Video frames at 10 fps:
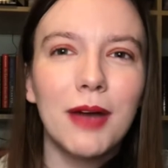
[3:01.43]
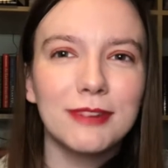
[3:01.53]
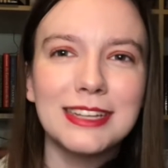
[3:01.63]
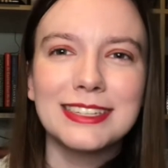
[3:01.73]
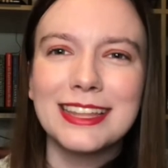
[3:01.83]

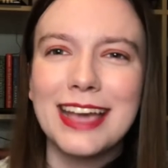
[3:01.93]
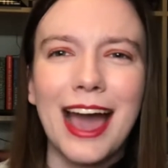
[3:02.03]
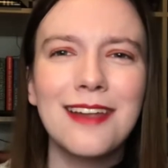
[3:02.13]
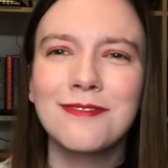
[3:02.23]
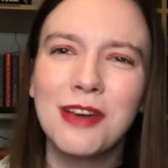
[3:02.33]
recently.
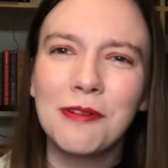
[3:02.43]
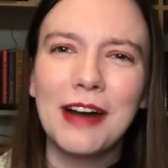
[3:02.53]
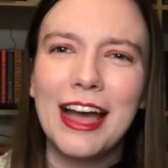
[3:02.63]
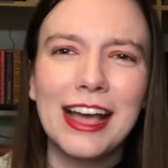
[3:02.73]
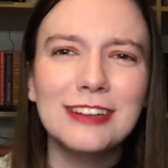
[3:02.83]
I don't know
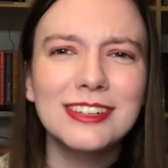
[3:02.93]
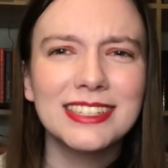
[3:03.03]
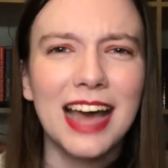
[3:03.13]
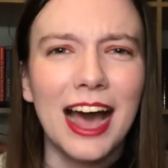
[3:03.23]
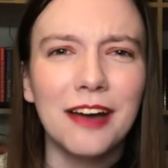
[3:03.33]
why, I just
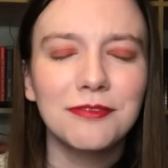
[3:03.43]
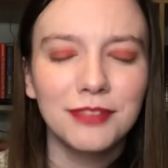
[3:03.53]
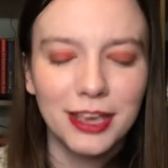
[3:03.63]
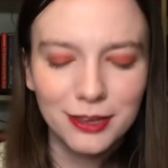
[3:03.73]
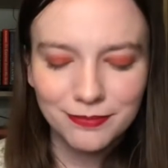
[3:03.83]
have,
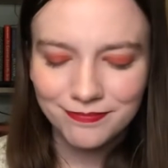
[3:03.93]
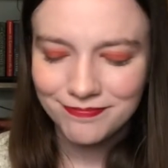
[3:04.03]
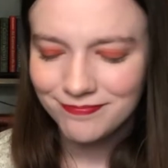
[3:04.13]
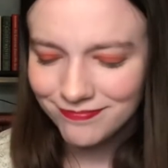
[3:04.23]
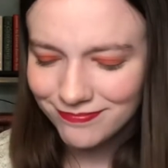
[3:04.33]
like,
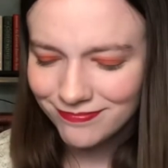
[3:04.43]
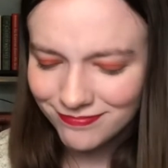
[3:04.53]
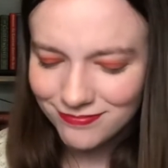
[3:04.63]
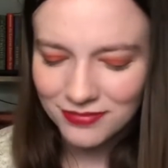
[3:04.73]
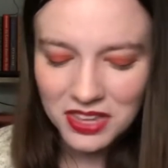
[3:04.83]

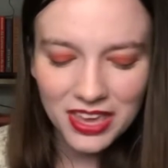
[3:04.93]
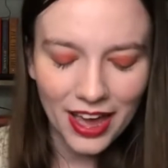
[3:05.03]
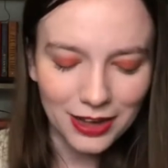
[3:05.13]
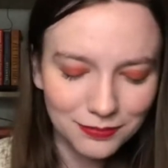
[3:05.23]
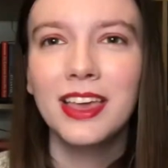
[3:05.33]

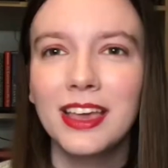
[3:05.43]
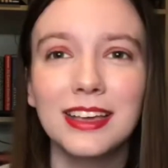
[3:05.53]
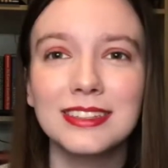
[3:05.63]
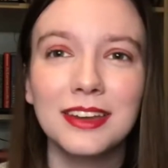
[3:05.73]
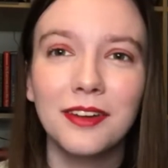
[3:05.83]
yeah,
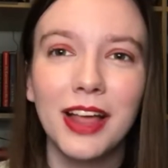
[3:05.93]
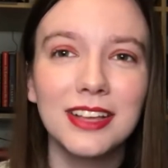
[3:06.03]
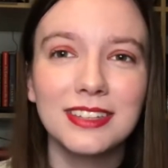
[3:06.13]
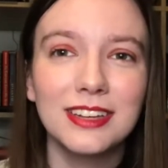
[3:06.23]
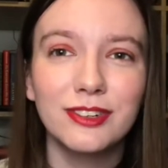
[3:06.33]
because I know
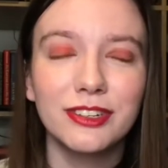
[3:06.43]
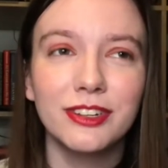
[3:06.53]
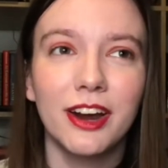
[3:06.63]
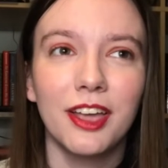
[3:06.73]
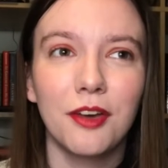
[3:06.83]
Alexandra
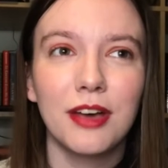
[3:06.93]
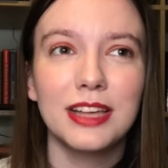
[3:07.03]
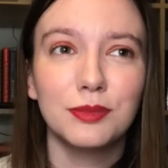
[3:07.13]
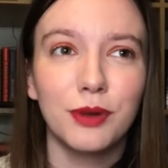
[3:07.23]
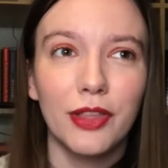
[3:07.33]
Daddario
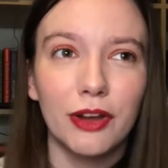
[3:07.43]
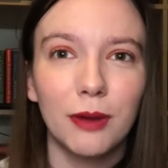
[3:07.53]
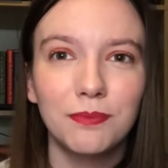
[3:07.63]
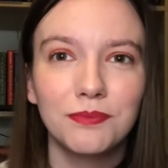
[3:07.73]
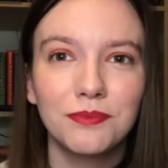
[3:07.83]
has a brother,
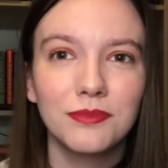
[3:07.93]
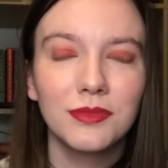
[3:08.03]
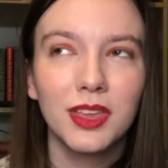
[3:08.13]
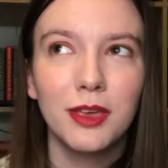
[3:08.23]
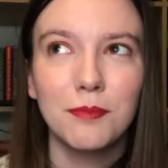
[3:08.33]

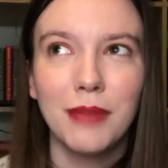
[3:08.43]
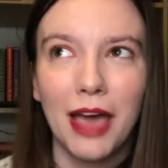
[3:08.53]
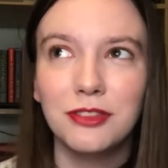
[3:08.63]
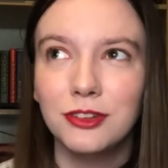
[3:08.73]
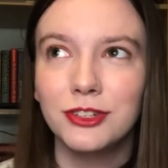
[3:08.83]

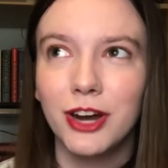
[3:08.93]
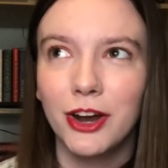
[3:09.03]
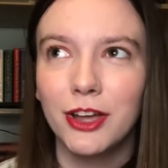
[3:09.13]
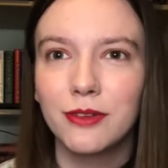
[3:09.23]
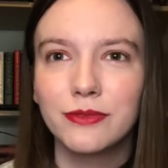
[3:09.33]
Matthew
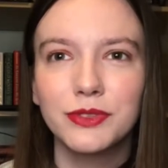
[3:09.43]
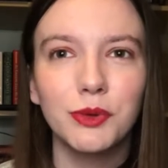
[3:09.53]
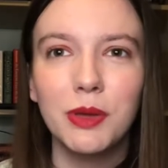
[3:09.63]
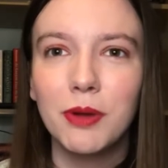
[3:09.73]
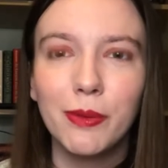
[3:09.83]
Daddario, so
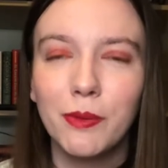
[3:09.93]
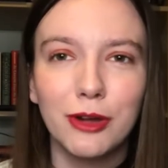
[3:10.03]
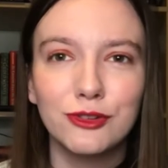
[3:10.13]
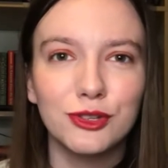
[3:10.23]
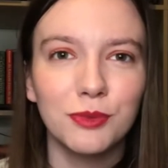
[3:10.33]
he probably
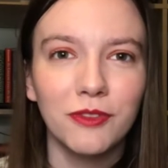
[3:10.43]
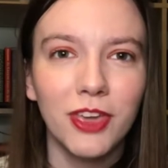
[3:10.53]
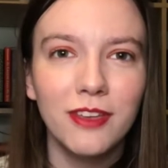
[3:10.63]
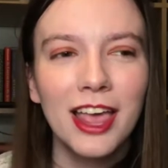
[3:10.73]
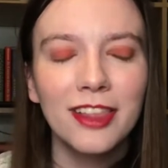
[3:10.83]
watched this
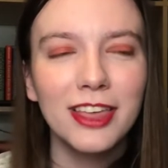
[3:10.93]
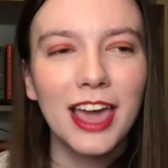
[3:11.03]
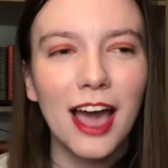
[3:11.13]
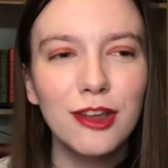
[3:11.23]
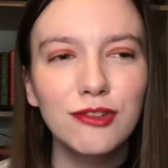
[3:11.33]
movie. Like,
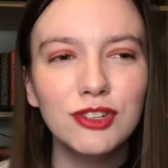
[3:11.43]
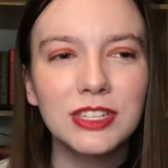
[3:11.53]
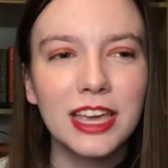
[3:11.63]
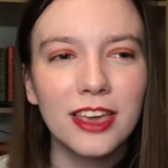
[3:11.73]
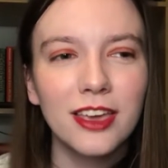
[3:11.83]
how do you just
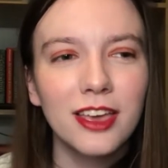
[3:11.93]
like